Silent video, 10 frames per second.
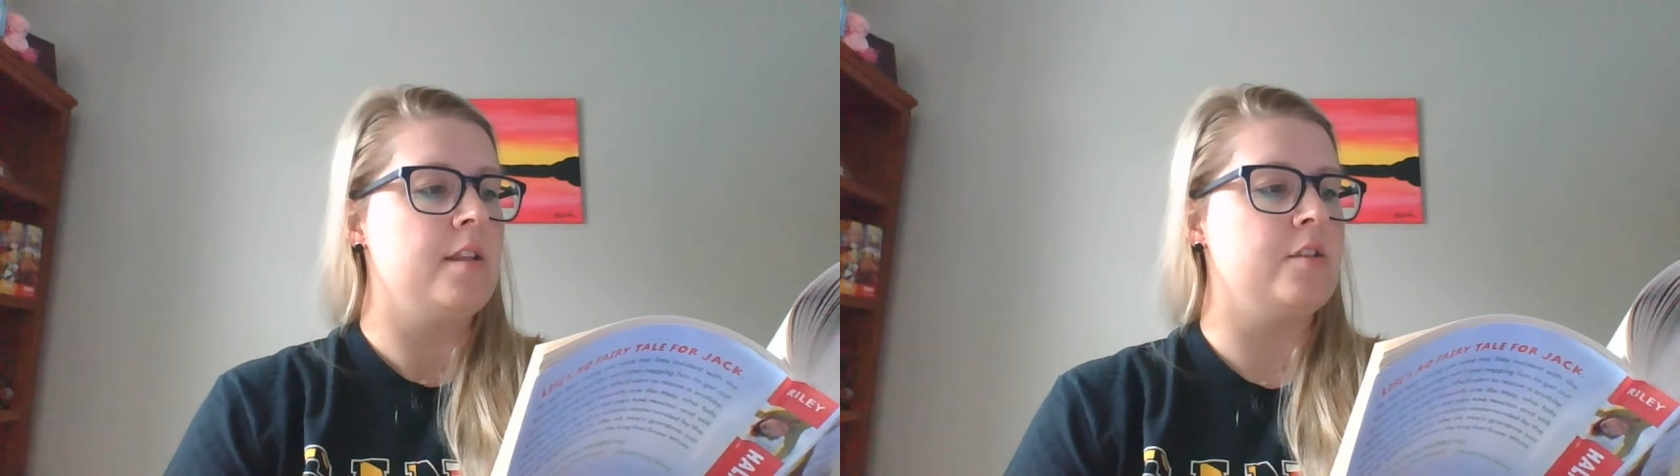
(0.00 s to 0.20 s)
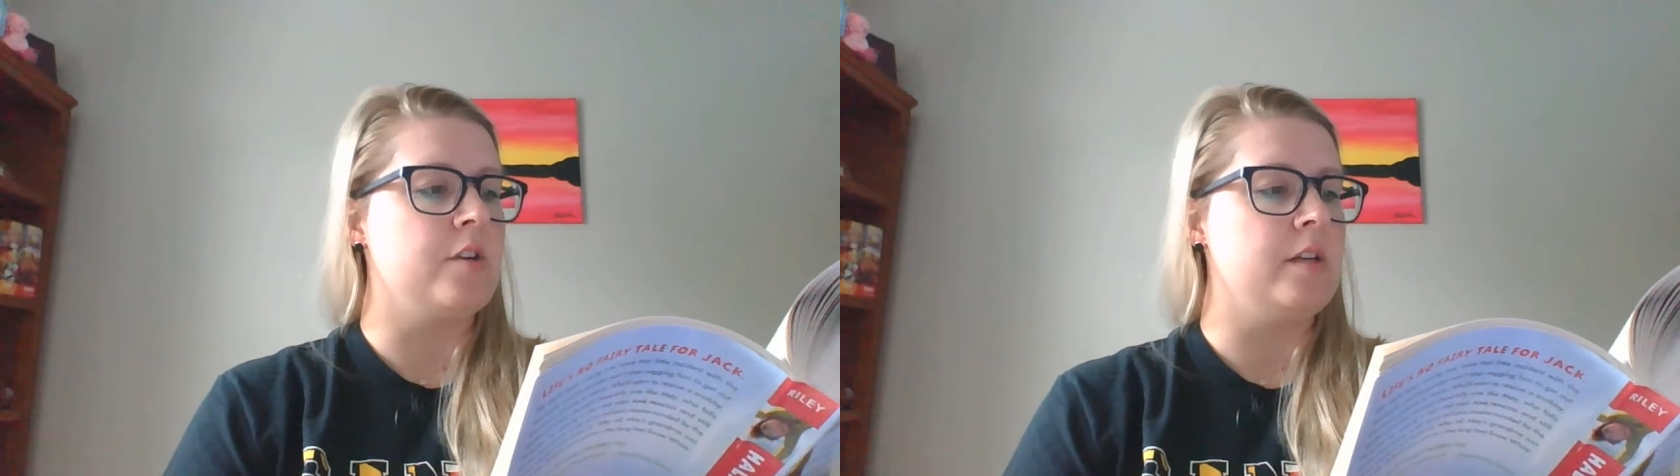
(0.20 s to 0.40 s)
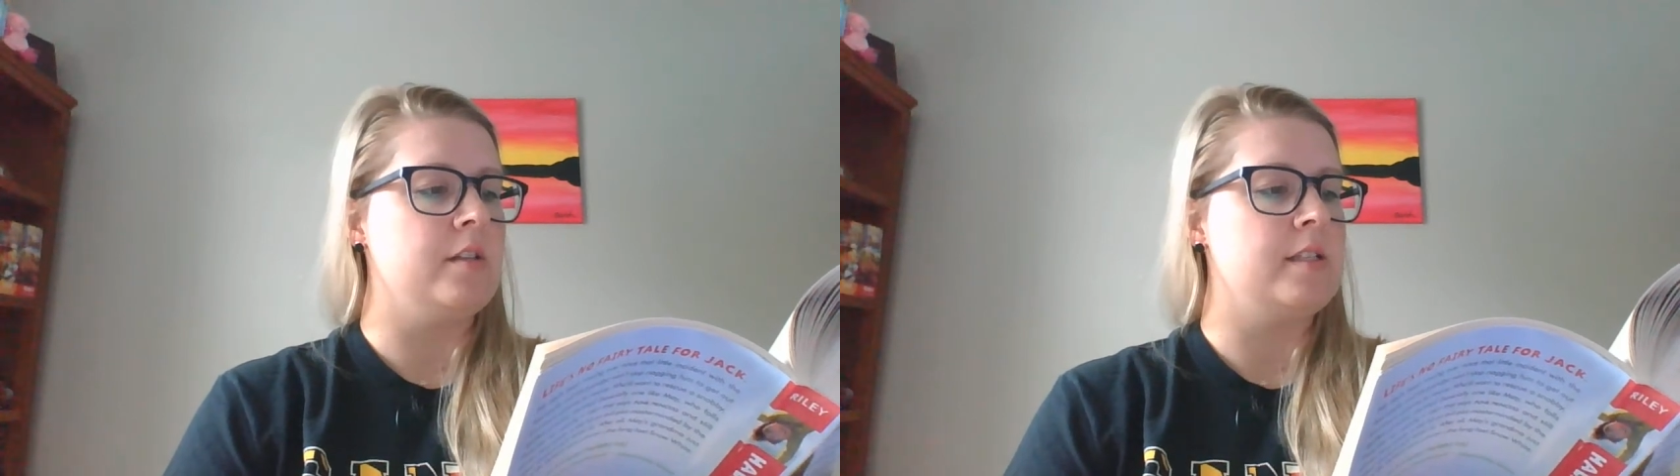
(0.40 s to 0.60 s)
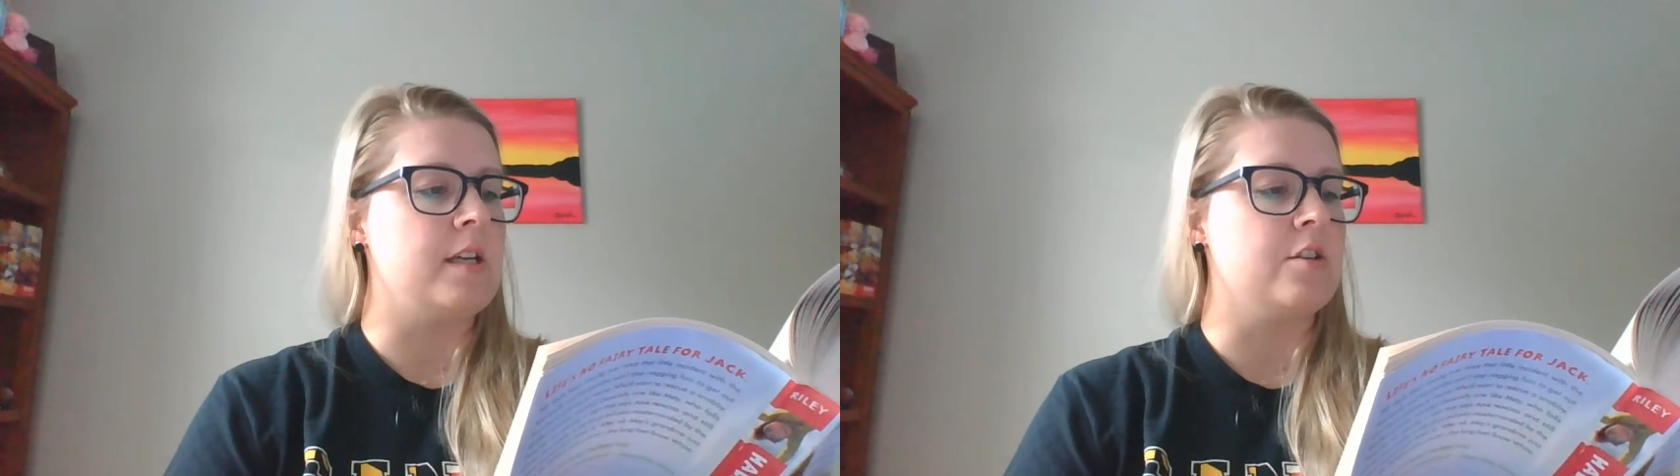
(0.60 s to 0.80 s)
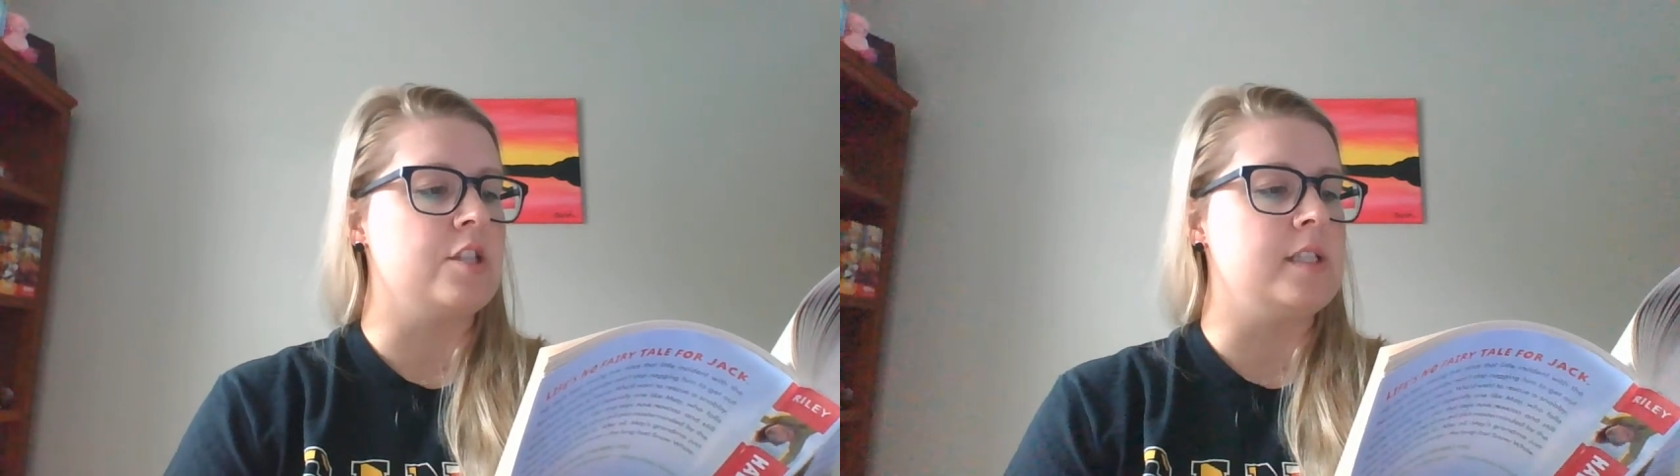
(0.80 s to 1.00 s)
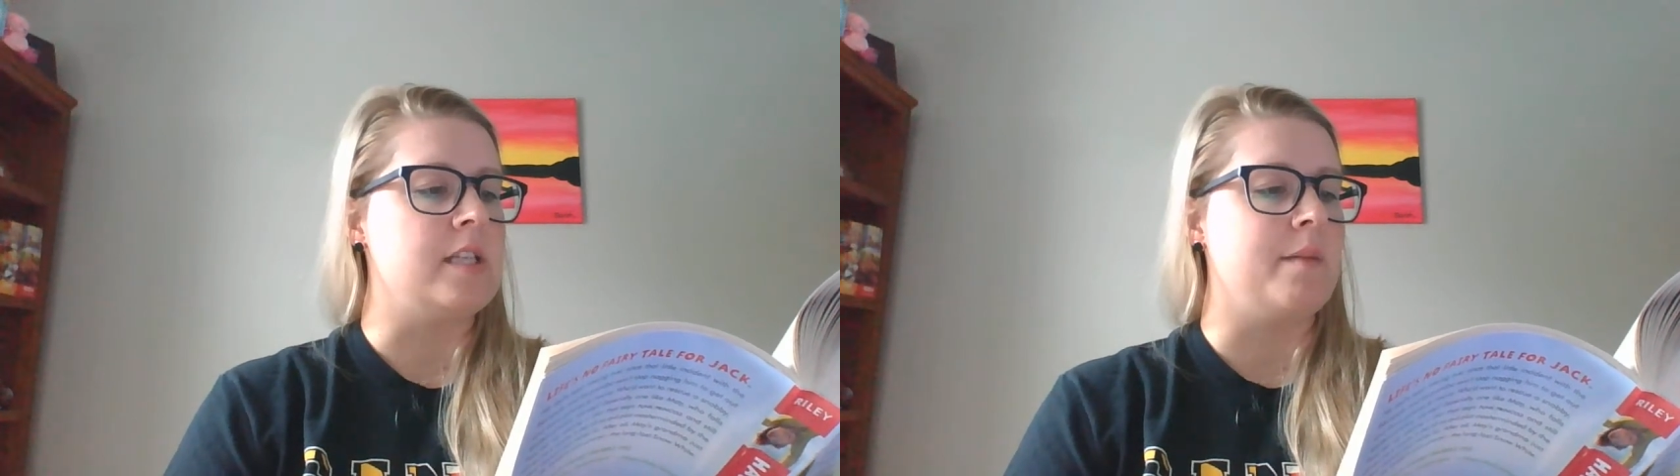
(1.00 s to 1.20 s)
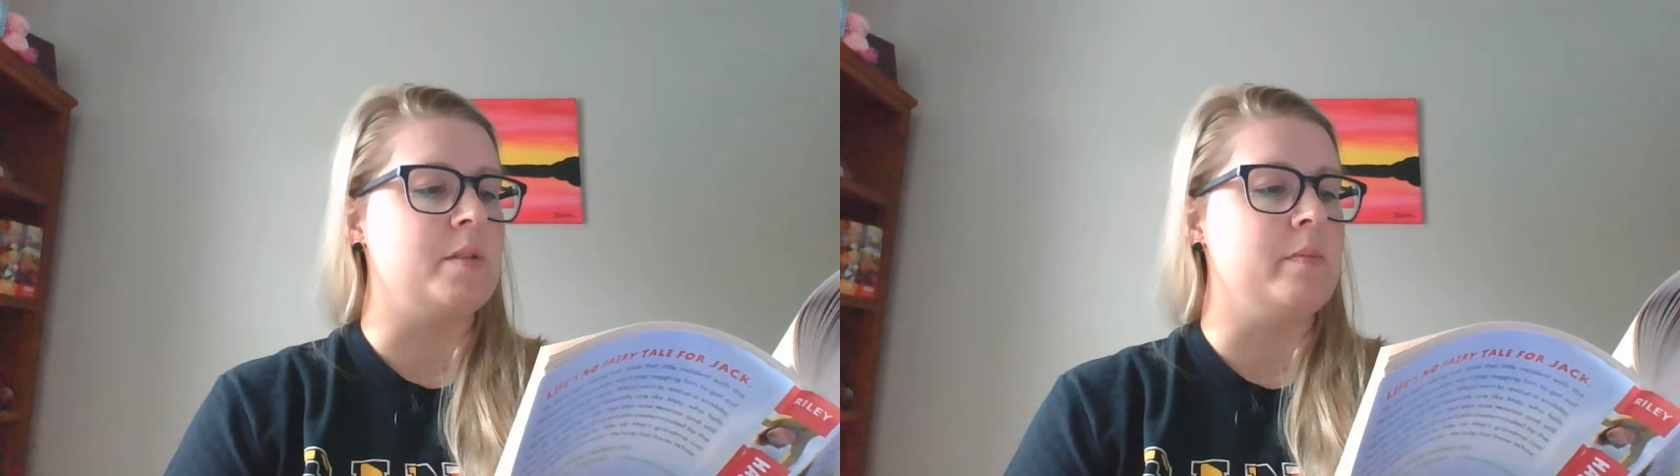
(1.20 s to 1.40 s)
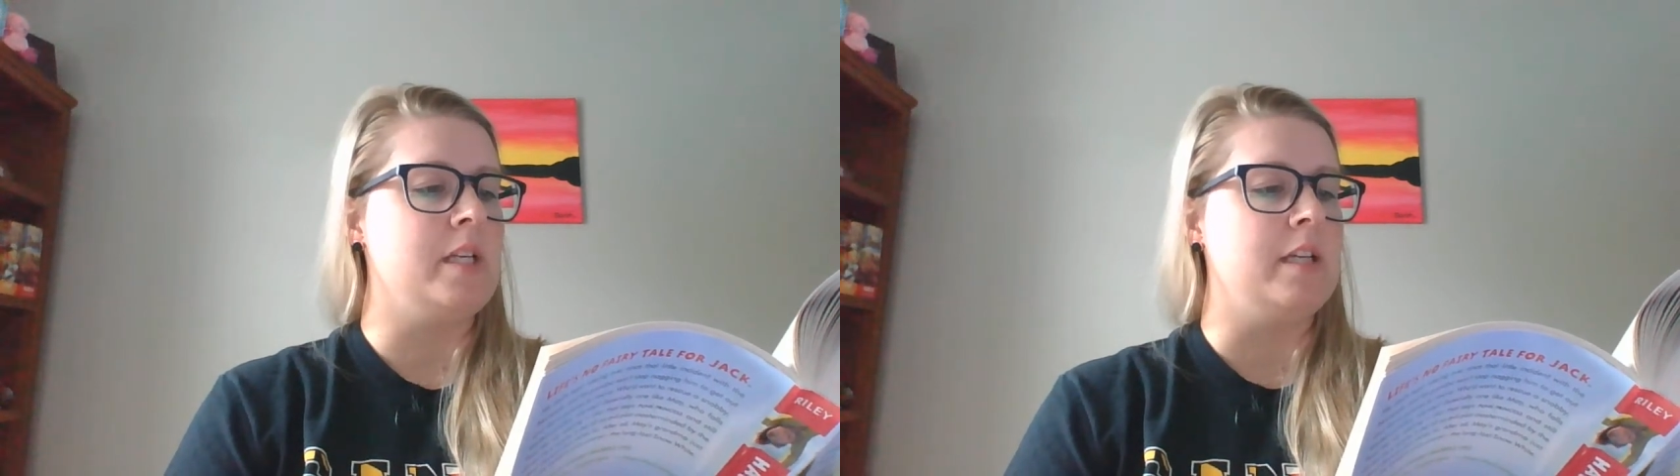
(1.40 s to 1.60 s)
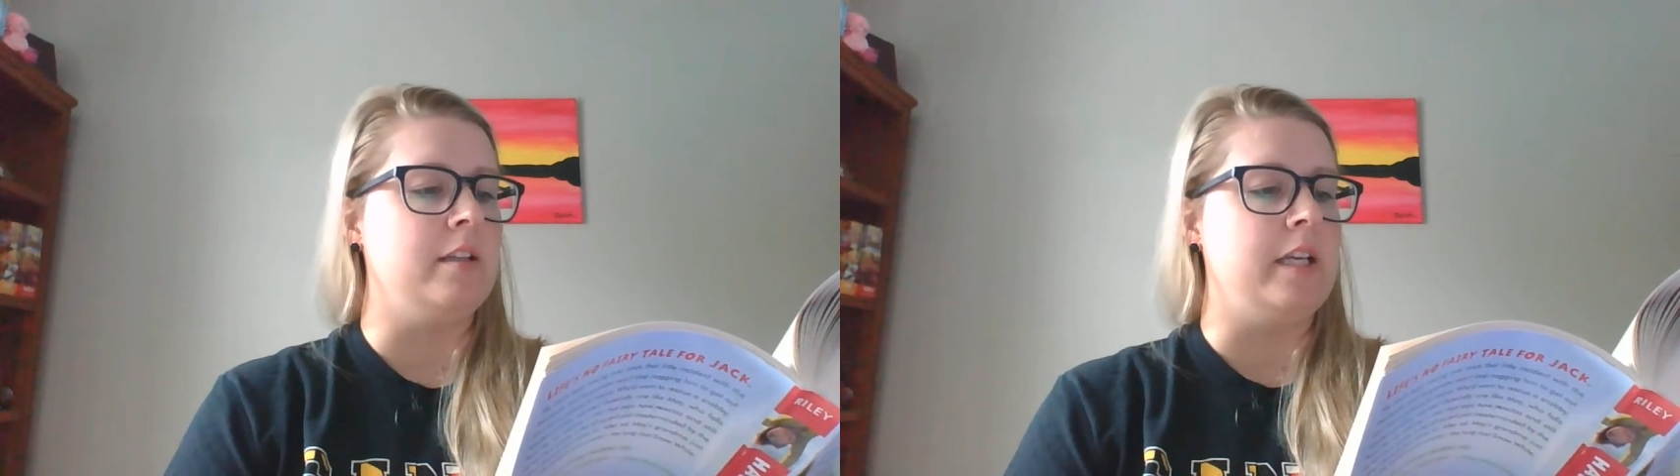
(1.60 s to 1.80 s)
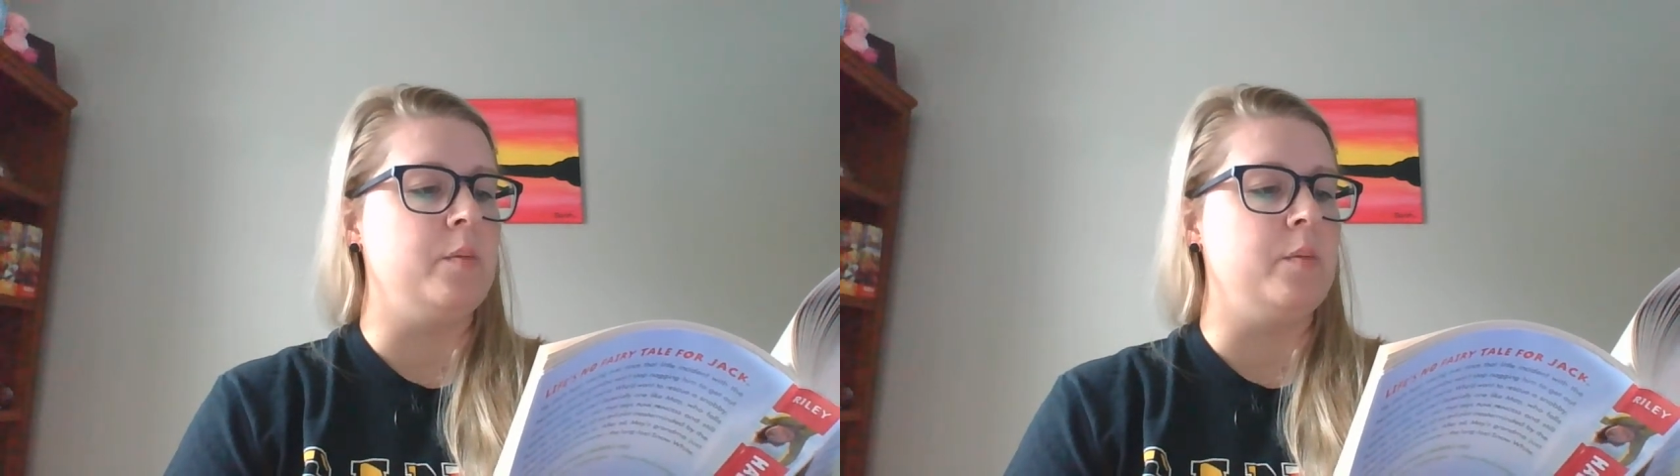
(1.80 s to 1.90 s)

The drain on his energy stopped immediately,